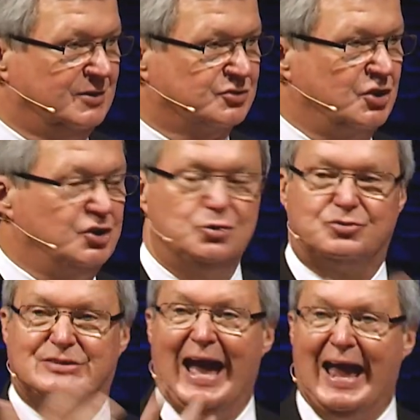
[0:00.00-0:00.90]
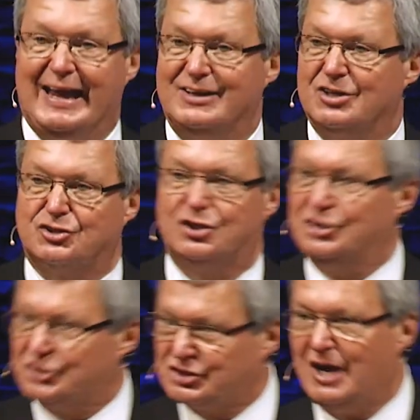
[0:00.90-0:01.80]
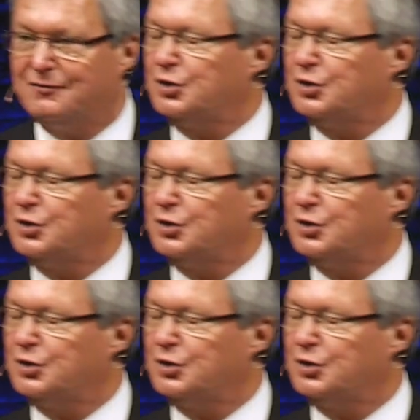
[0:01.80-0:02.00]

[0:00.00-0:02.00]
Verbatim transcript: So you date to discover.